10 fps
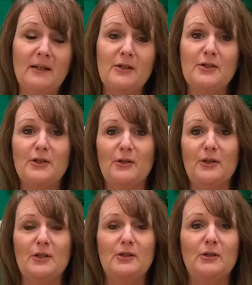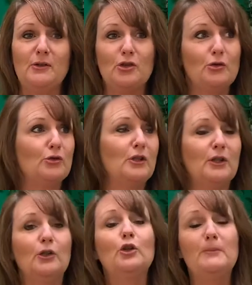so that your children
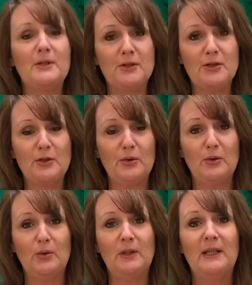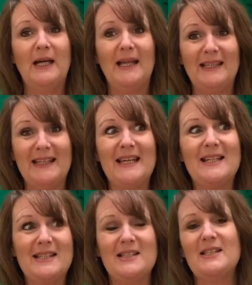can come into school and get
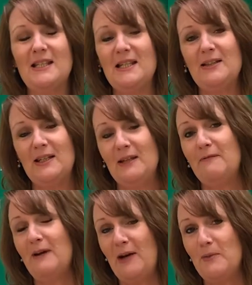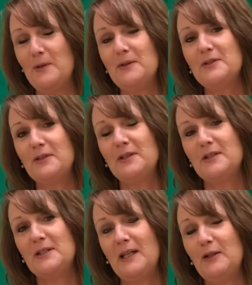to see the environment
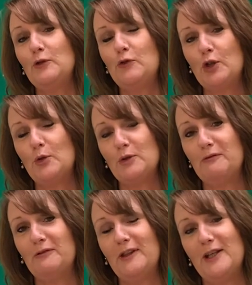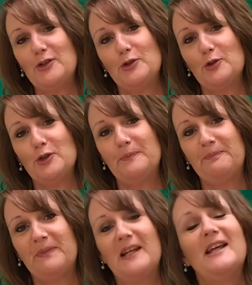that you've chosen for their children.
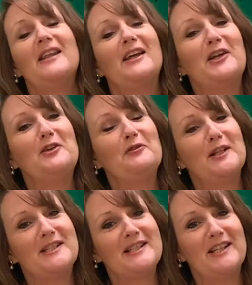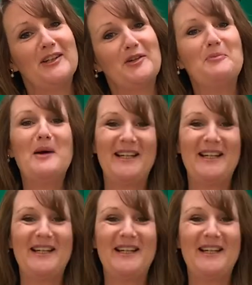Thank you for listening. Goodbye.